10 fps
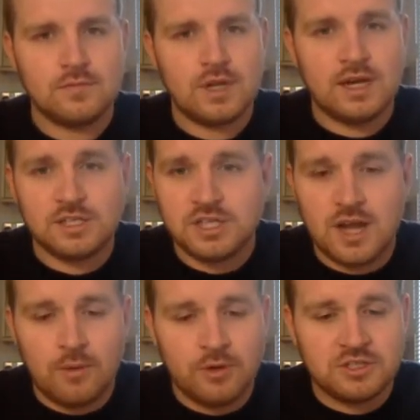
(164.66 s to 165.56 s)
Actually,
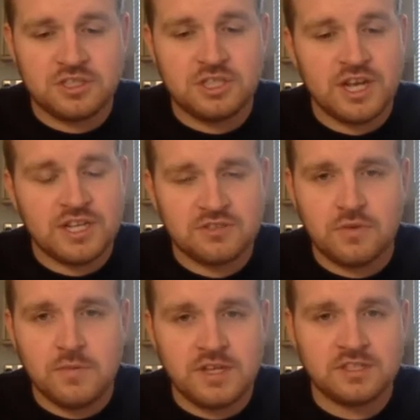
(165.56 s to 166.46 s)
I want to suggest
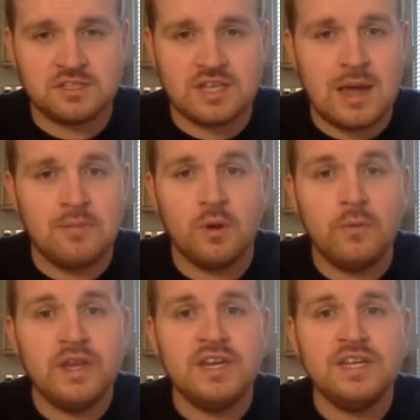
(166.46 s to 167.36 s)
from this psalm that
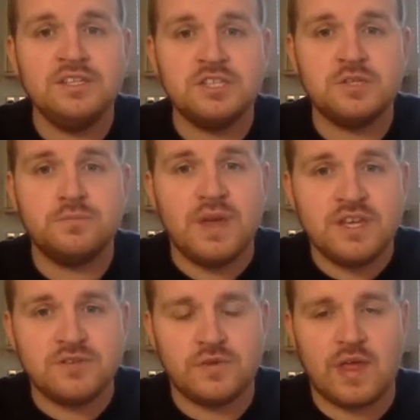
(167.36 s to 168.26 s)
we need
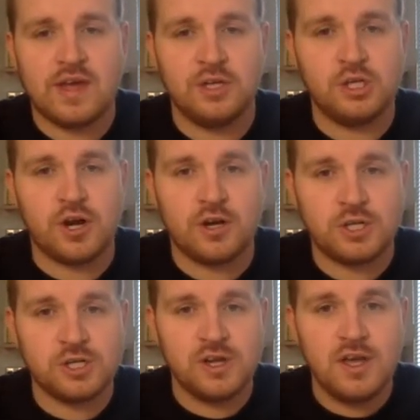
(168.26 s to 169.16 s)
space for that in
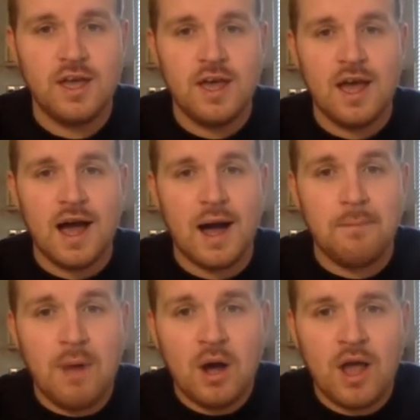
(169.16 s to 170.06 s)
church.
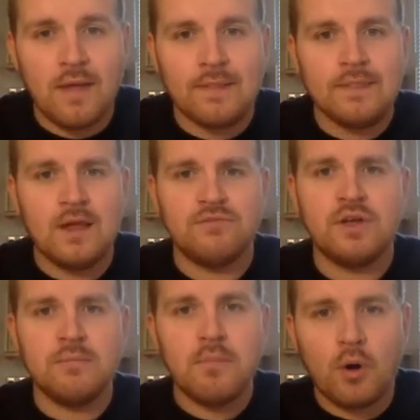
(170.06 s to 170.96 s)
Among a
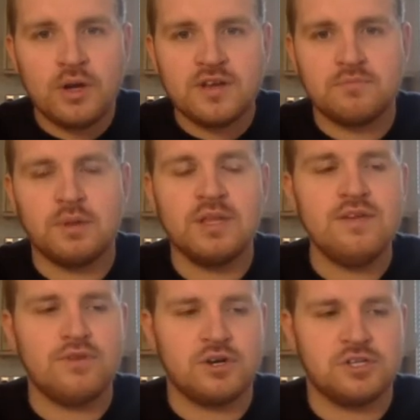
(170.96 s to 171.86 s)
loving body of
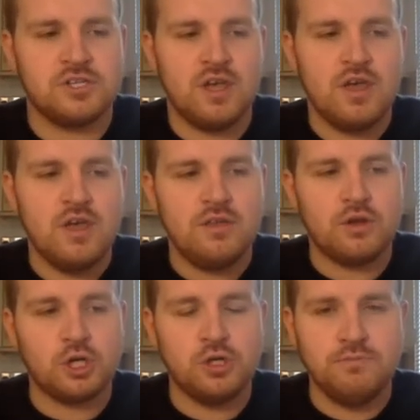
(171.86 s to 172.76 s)
believers,
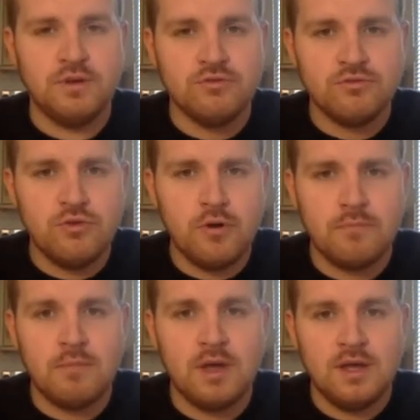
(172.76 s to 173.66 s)
there should be
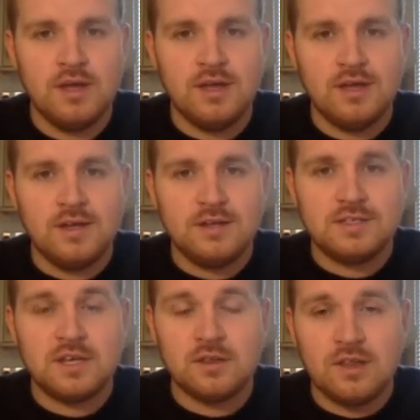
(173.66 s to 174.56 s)
room
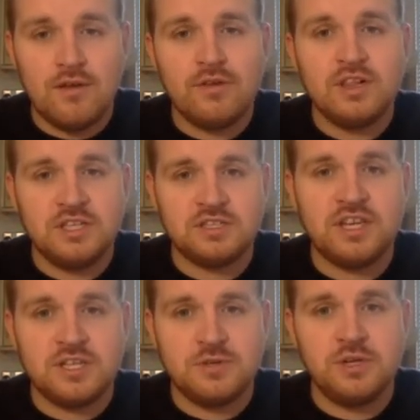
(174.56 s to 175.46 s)
to lovingly
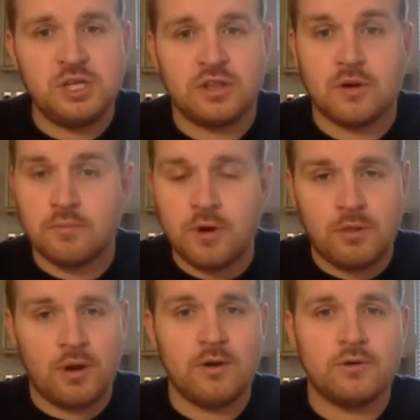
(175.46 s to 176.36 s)
say to each other,
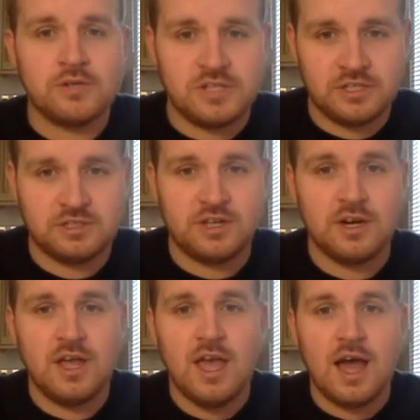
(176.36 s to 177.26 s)
"Brother or sister,
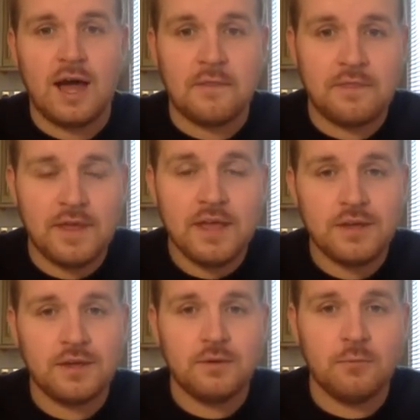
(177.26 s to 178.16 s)
I
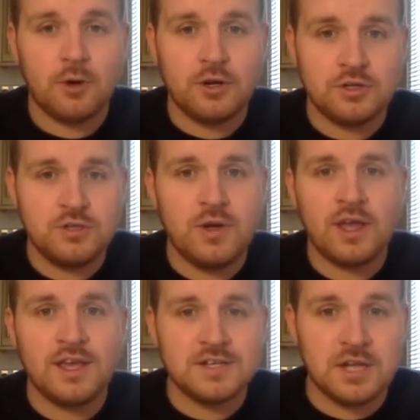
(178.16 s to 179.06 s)
think what you're
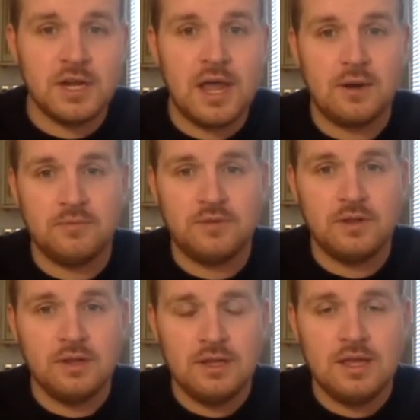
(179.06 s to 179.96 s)
doing is unhelpful.